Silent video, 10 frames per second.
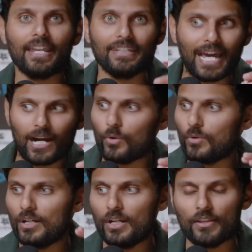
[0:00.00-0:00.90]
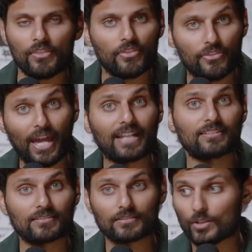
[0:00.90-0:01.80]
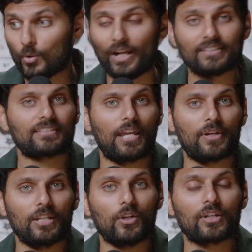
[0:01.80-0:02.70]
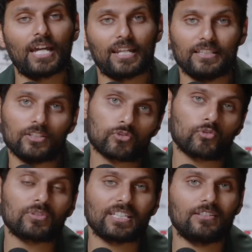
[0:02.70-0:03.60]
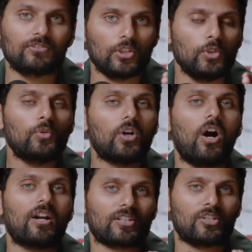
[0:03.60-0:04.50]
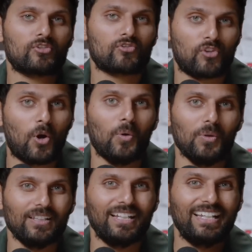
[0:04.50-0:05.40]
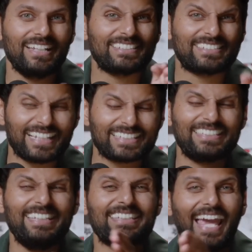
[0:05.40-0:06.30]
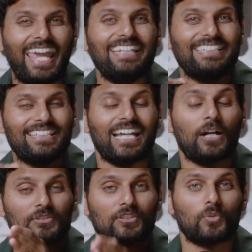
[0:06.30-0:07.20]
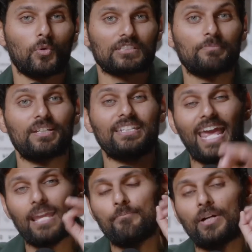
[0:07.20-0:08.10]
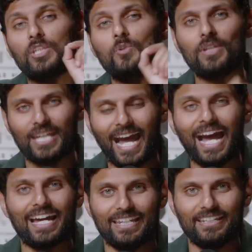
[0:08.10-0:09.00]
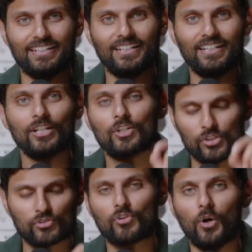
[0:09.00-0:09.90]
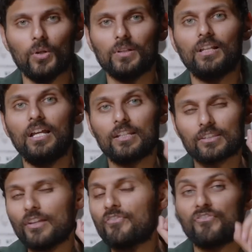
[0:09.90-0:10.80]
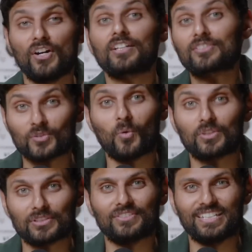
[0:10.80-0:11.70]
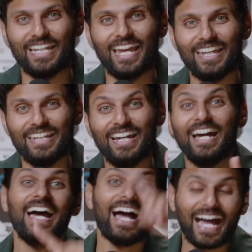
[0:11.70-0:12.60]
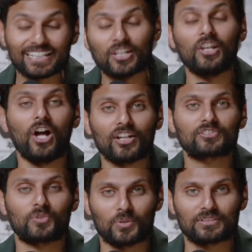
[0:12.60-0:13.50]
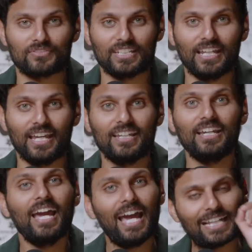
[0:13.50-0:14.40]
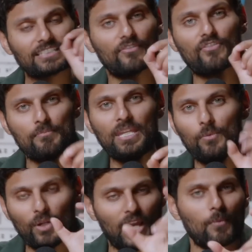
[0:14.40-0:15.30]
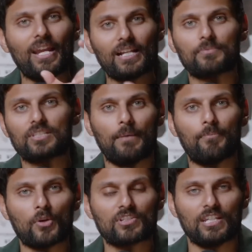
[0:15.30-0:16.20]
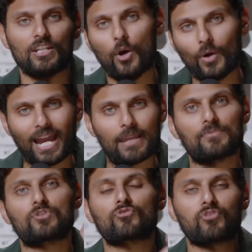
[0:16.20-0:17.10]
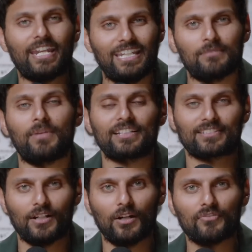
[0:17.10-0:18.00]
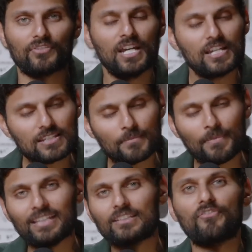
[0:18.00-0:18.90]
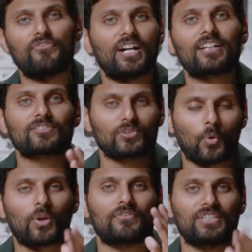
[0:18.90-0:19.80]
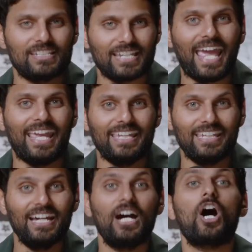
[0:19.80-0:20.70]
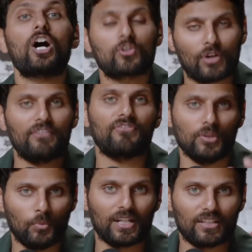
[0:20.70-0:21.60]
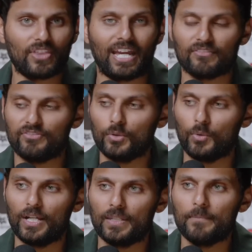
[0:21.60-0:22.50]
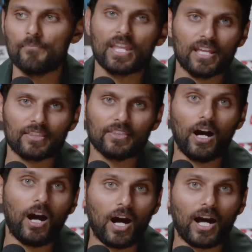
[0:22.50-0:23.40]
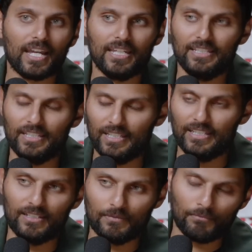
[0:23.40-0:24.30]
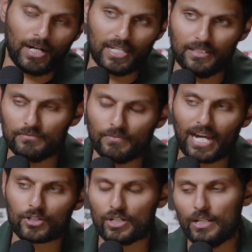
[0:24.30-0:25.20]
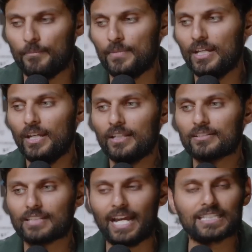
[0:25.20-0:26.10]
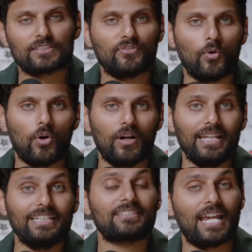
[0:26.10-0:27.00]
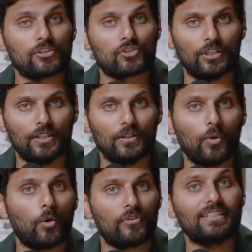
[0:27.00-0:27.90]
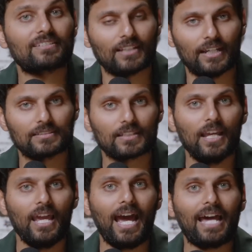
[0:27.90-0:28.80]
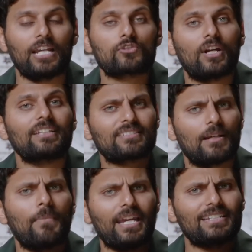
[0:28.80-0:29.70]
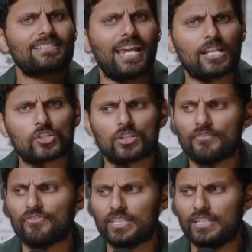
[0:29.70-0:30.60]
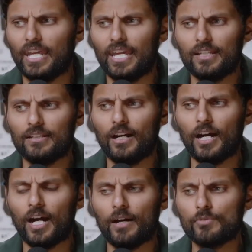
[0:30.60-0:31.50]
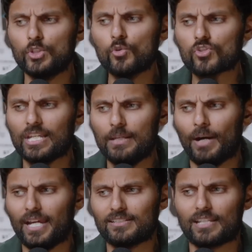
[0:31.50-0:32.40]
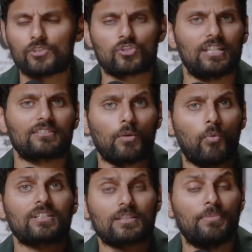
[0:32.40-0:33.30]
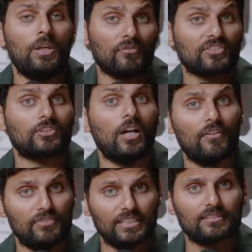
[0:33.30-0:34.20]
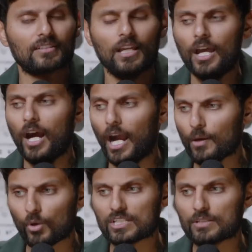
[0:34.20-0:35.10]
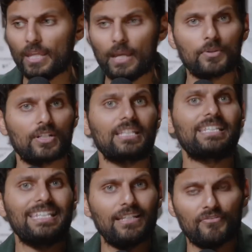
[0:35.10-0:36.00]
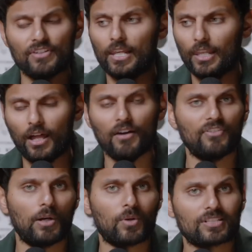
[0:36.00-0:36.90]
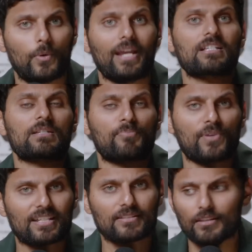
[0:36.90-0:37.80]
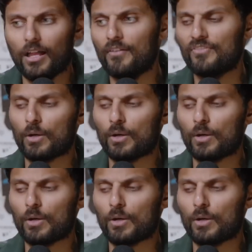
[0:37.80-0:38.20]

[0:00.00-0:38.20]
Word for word: Now, that's quite scary to look at. And the truth is you can't control 60 to 80,000 thoughts per day, but you can control the first thought of the day and the last thought of the day. And so for me, when I wake up to that post-it note, I am training myself to make the first thought of the day a grateful one, a thankful one. The I in my acronym stands for intention or insight. And I try and set my intention for the day. Usually my intention is I want to be of service. I want to be able to give love. I want to express love.